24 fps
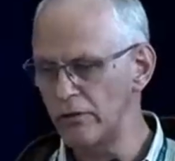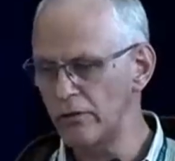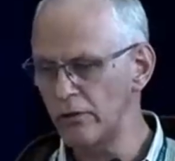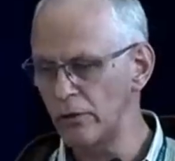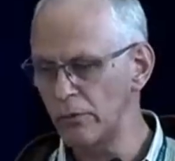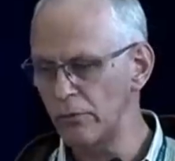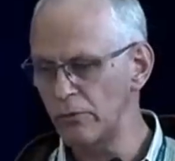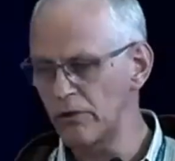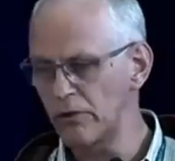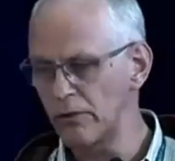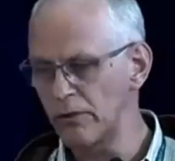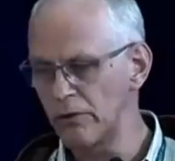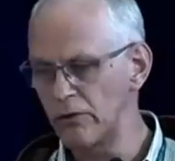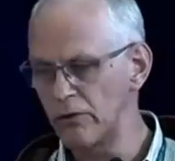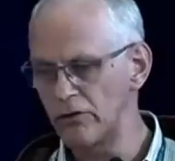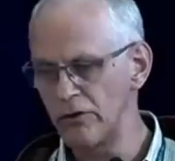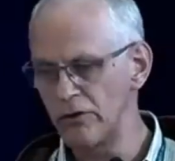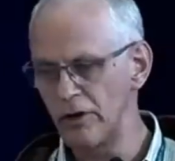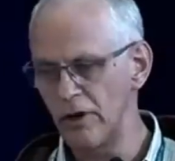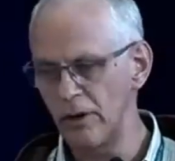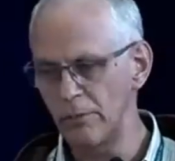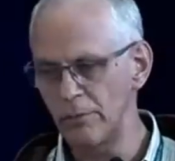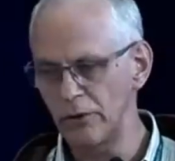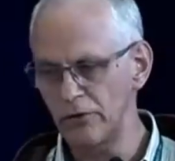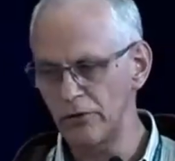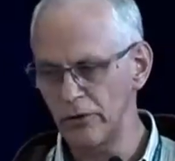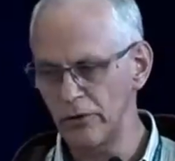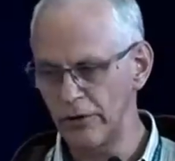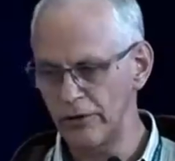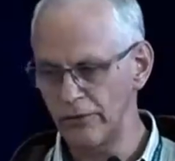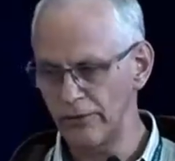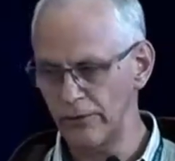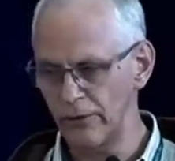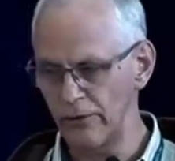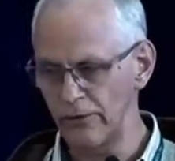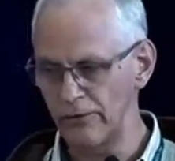terms of the geometry
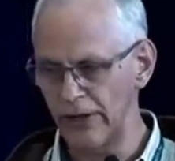for